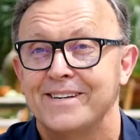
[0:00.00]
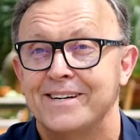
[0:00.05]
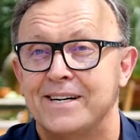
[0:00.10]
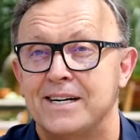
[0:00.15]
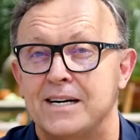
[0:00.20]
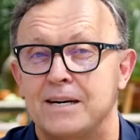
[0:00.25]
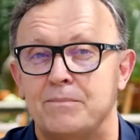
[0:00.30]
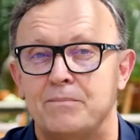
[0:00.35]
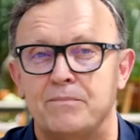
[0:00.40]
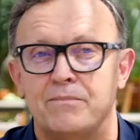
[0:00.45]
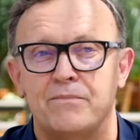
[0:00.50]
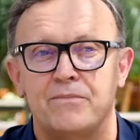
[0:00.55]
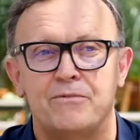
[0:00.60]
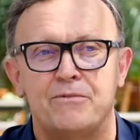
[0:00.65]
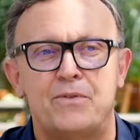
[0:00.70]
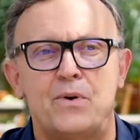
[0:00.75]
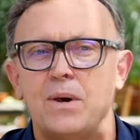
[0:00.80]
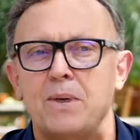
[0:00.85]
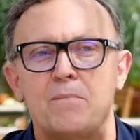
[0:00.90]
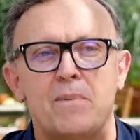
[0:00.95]

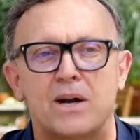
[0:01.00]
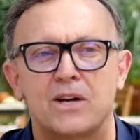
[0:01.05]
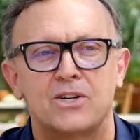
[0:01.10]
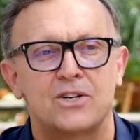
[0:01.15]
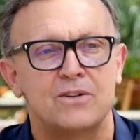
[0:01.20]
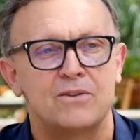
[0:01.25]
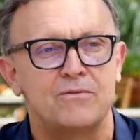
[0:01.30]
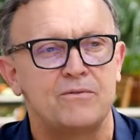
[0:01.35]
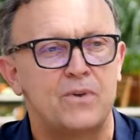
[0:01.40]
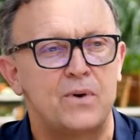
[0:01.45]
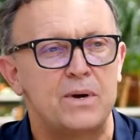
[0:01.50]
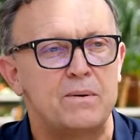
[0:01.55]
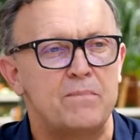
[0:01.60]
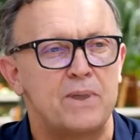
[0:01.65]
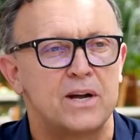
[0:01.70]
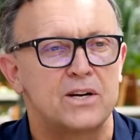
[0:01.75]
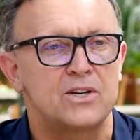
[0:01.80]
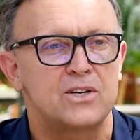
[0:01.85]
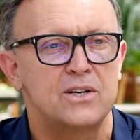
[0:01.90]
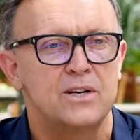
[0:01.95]
Very much
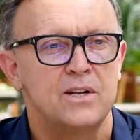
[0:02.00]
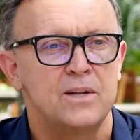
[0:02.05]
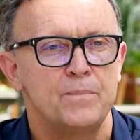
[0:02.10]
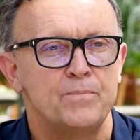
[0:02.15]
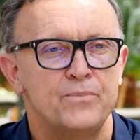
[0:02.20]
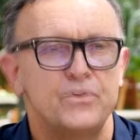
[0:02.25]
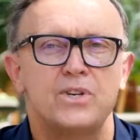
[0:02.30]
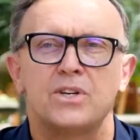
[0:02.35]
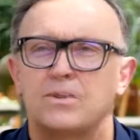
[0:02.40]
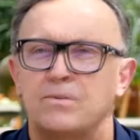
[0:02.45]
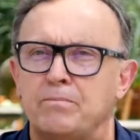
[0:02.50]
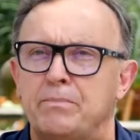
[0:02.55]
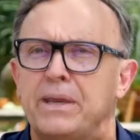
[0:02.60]
just